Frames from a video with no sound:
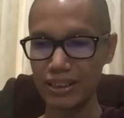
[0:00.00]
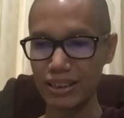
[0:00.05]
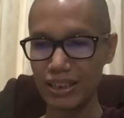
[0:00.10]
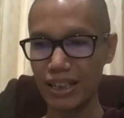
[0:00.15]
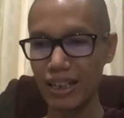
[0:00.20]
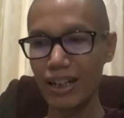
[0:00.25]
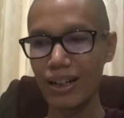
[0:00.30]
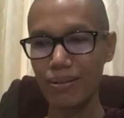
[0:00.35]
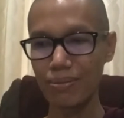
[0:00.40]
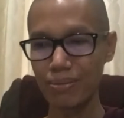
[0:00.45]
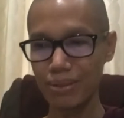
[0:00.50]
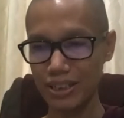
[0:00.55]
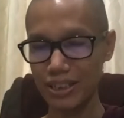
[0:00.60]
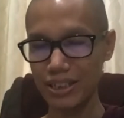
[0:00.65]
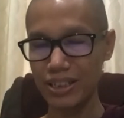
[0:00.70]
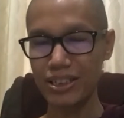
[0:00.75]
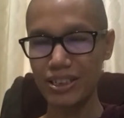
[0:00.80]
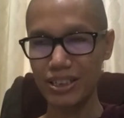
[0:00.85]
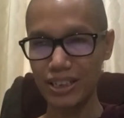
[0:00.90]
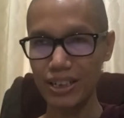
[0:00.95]
have
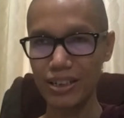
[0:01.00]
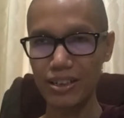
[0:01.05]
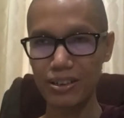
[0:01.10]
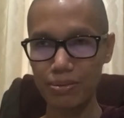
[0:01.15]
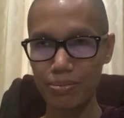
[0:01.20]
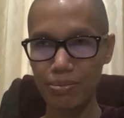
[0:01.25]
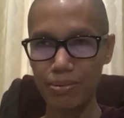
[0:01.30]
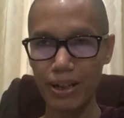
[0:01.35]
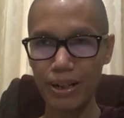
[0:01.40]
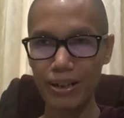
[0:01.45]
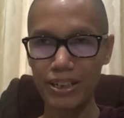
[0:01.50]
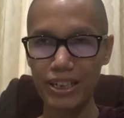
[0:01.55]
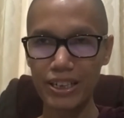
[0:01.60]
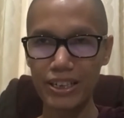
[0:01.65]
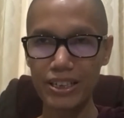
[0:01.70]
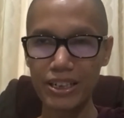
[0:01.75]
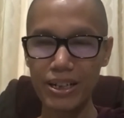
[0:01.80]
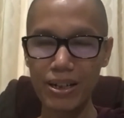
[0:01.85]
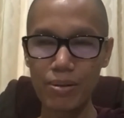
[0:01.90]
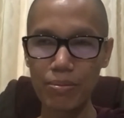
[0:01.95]
this
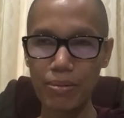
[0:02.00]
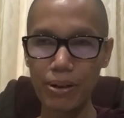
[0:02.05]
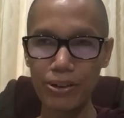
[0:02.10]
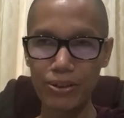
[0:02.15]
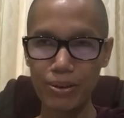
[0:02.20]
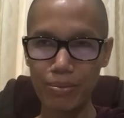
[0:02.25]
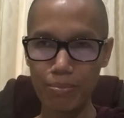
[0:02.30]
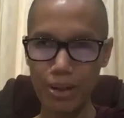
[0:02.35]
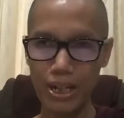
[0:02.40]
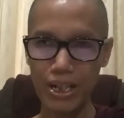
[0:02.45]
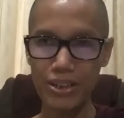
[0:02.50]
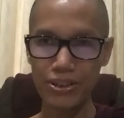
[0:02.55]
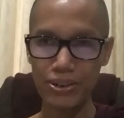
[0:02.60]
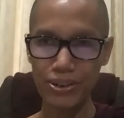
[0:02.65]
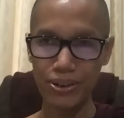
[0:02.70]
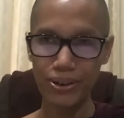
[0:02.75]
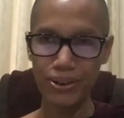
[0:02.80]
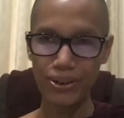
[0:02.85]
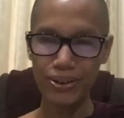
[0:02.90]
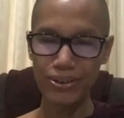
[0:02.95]
explanation about the mind
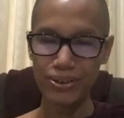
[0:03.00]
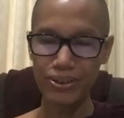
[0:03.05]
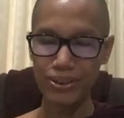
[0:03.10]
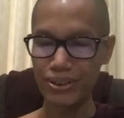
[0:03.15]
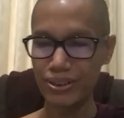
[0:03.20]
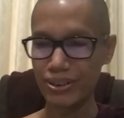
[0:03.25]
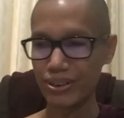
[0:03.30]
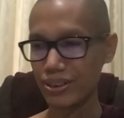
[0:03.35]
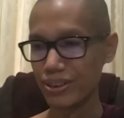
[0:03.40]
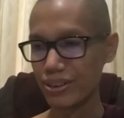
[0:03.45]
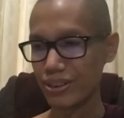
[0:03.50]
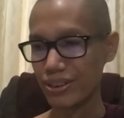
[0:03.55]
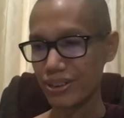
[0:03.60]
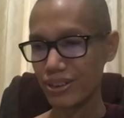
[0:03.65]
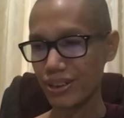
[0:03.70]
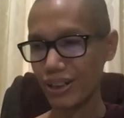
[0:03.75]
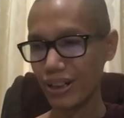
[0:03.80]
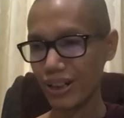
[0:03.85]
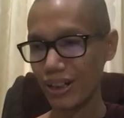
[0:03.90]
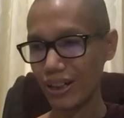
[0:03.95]
door.
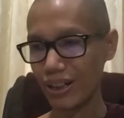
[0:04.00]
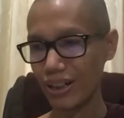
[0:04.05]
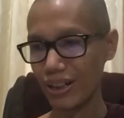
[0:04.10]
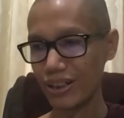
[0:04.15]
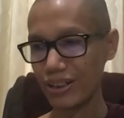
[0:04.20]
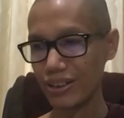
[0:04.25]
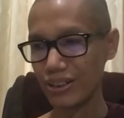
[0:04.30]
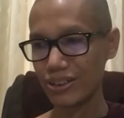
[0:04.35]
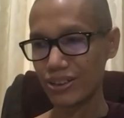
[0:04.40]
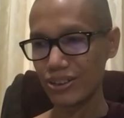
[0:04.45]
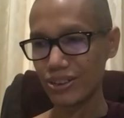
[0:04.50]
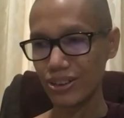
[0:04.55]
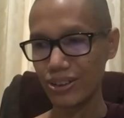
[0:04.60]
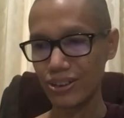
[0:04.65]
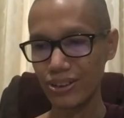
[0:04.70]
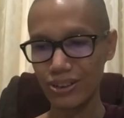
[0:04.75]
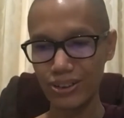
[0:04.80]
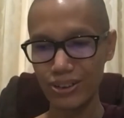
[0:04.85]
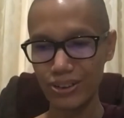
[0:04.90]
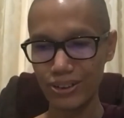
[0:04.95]

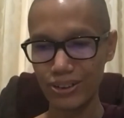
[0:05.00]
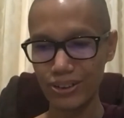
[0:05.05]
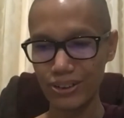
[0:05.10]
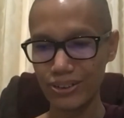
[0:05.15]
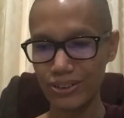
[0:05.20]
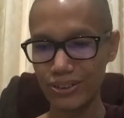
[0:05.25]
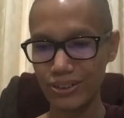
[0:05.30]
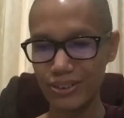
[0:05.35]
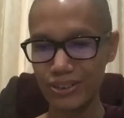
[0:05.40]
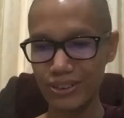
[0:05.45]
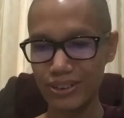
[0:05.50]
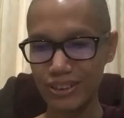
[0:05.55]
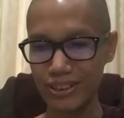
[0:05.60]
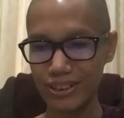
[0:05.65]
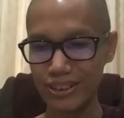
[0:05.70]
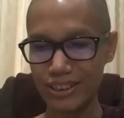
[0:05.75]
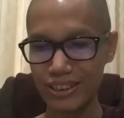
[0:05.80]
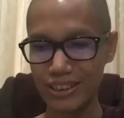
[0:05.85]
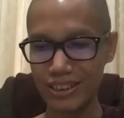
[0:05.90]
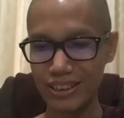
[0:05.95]
So
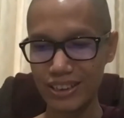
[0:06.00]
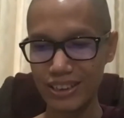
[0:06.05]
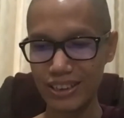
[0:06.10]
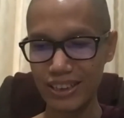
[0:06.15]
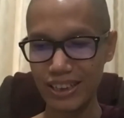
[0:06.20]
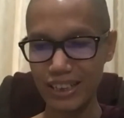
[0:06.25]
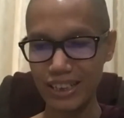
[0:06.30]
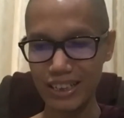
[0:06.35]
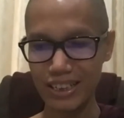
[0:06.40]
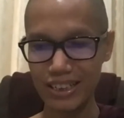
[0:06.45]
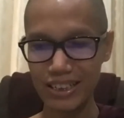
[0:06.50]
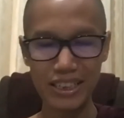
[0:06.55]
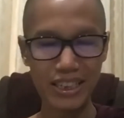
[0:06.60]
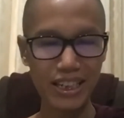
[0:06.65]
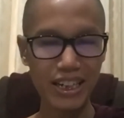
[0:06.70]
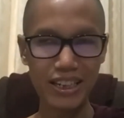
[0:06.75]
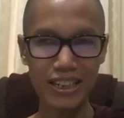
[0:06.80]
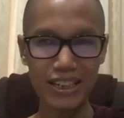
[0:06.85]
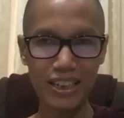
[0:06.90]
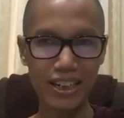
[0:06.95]
the
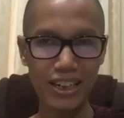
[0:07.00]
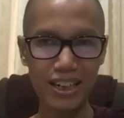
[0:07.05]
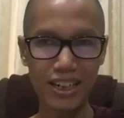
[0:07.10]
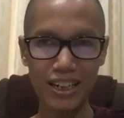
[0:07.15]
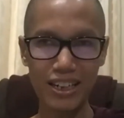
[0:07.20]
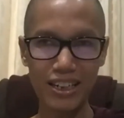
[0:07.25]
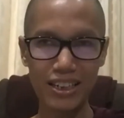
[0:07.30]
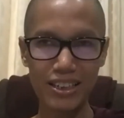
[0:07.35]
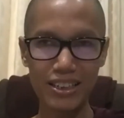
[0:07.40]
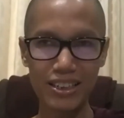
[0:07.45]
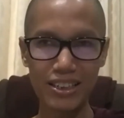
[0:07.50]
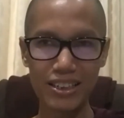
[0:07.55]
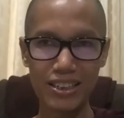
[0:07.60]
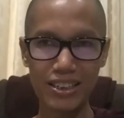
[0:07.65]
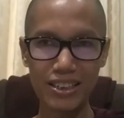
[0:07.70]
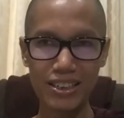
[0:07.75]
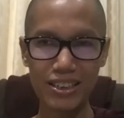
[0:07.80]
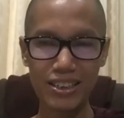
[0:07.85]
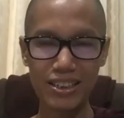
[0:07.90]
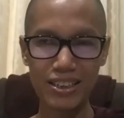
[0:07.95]
other
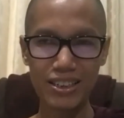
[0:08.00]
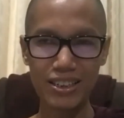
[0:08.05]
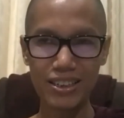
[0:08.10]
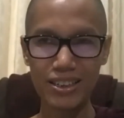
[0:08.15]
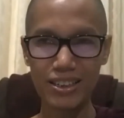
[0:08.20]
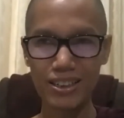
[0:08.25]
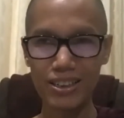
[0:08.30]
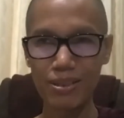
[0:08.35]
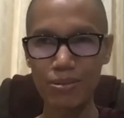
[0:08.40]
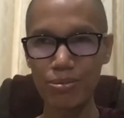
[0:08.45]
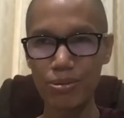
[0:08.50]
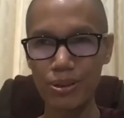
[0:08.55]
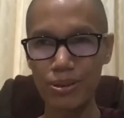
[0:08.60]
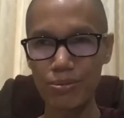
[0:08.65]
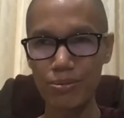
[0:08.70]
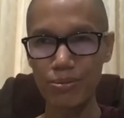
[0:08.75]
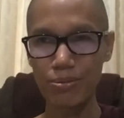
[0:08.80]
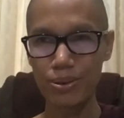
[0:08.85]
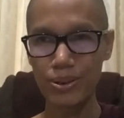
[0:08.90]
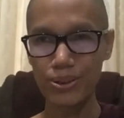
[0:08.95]

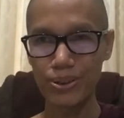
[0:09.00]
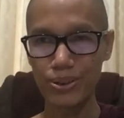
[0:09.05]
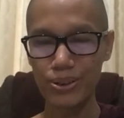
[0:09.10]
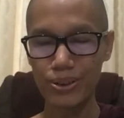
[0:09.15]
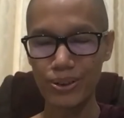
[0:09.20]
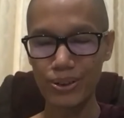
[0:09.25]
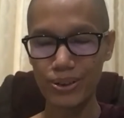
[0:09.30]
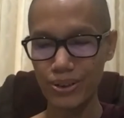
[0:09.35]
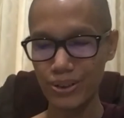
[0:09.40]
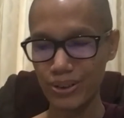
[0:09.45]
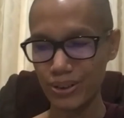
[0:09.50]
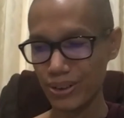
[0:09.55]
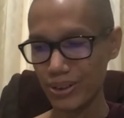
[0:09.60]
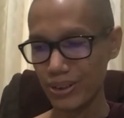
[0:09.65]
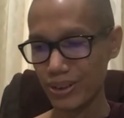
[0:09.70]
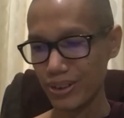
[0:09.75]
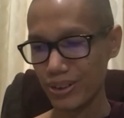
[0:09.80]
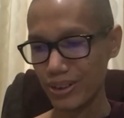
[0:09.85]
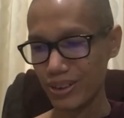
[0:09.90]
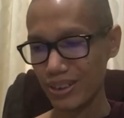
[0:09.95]
different from
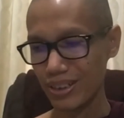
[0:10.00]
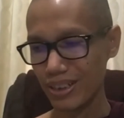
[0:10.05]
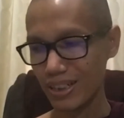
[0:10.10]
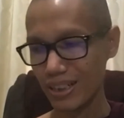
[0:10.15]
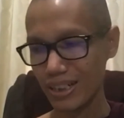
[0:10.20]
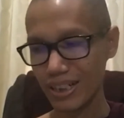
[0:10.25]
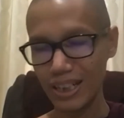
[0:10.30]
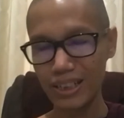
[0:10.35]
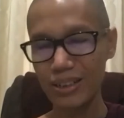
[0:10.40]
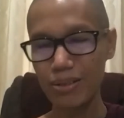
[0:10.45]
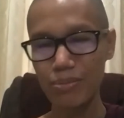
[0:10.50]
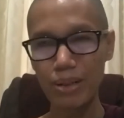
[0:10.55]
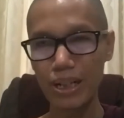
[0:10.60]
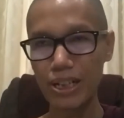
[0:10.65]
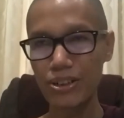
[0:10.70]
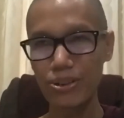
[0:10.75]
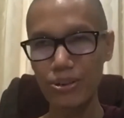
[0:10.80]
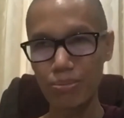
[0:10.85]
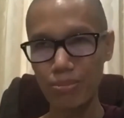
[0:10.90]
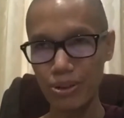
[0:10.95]
like a
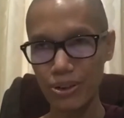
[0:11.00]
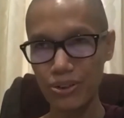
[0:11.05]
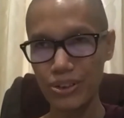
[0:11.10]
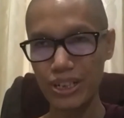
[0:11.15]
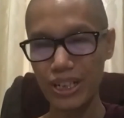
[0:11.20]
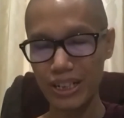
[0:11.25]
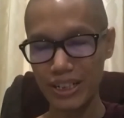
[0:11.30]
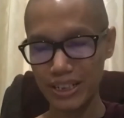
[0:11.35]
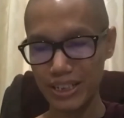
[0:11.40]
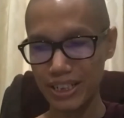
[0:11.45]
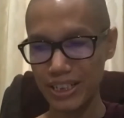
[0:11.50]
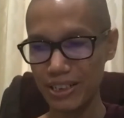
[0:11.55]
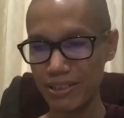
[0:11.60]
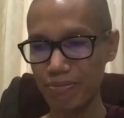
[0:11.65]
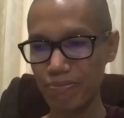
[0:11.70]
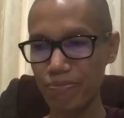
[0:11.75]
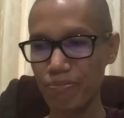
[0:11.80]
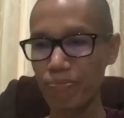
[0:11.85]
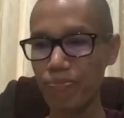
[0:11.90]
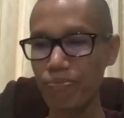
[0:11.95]
mind door process.